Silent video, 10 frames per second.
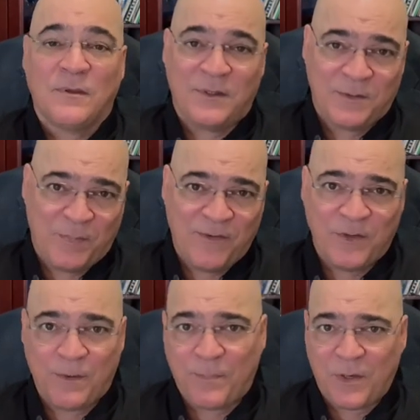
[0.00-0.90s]
It's paid for
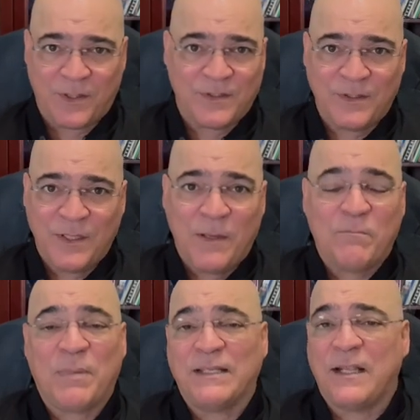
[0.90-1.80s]
your pocket.
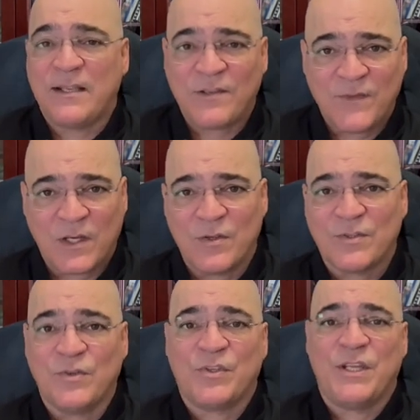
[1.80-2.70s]
But the rest of the
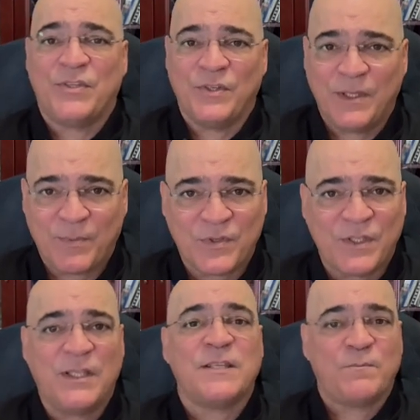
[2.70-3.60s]
consultation, the
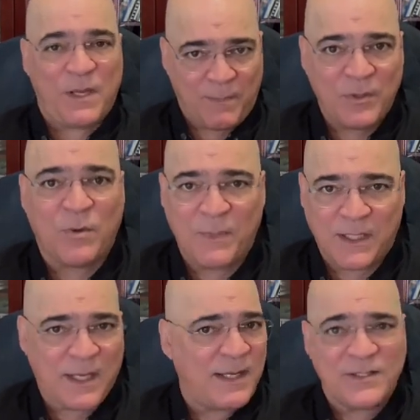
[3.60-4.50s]
procedure is paid by your medical aid.